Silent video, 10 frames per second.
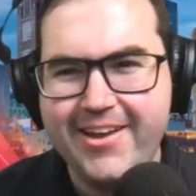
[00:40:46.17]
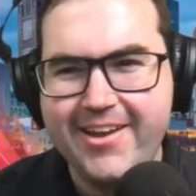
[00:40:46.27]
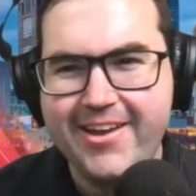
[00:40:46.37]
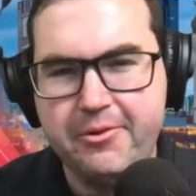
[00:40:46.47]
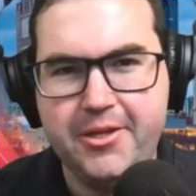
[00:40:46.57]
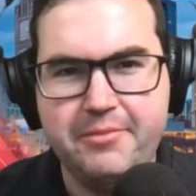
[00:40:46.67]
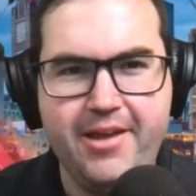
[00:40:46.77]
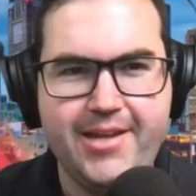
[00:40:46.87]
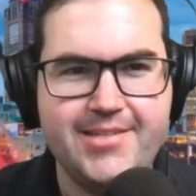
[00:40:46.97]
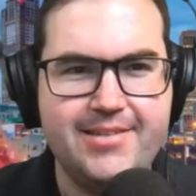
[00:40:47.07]
I will
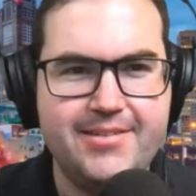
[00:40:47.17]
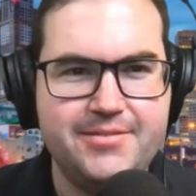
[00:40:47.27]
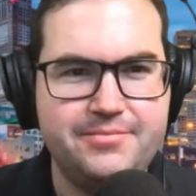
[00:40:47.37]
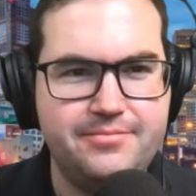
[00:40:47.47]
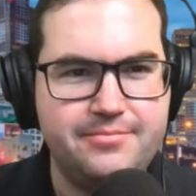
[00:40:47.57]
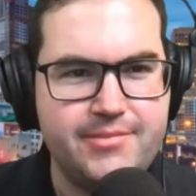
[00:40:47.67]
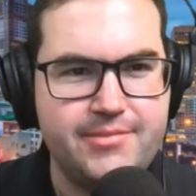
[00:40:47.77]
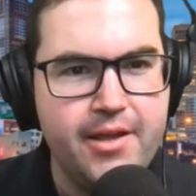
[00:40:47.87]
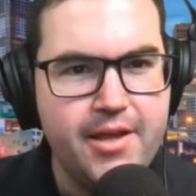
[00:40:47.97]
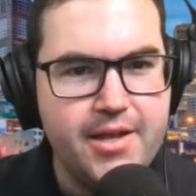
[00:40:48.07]
admit.
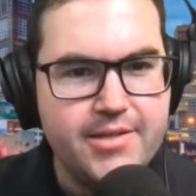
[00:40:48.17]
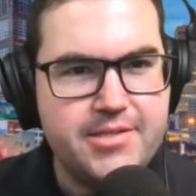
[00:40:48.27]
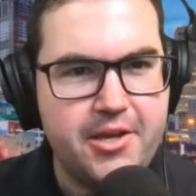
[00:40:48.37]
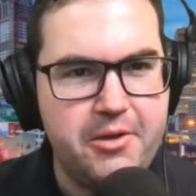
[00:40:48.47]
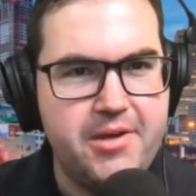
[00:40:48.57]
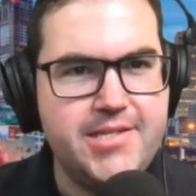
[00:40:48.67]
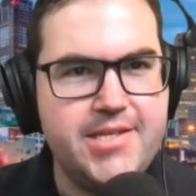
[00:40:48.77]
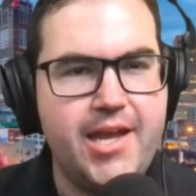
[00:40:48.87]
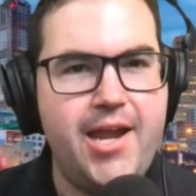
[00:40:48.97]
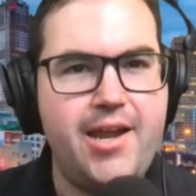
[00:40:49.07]
So, once
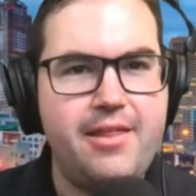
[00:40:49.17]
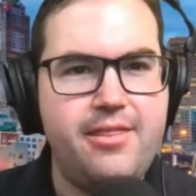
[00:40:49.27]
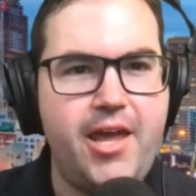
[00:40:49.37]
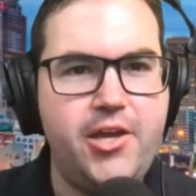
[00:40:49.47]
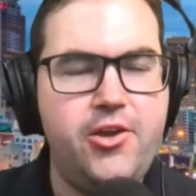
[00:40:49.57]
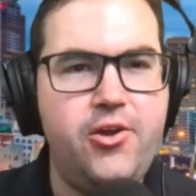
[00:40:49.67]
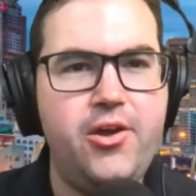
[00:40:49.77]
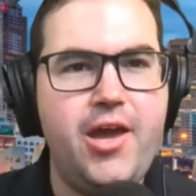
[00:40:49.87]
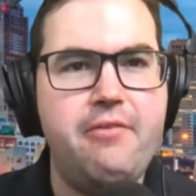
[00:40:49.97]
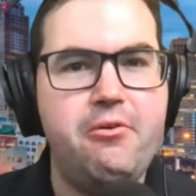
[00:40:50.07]
again, thank
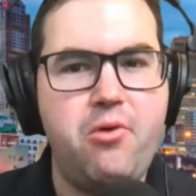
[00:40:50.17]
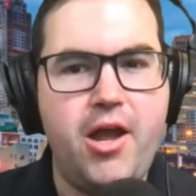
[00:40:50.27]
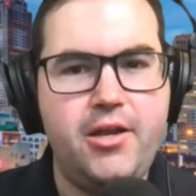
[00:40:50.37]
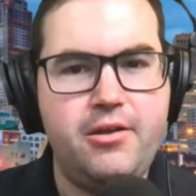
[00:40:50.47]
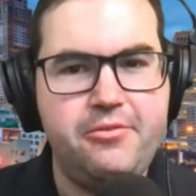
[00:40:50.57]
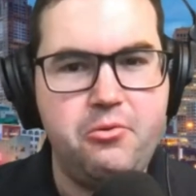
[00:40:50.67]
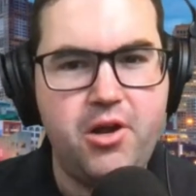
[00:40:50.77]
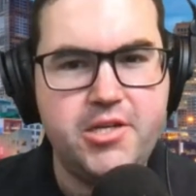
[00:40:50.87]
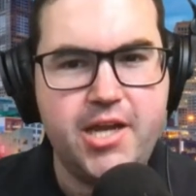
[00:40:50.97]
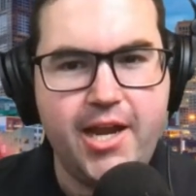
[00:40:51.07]
you everyone for
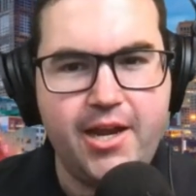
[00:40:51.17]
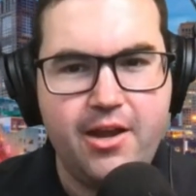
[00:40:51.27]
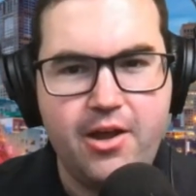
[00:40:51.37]
watching.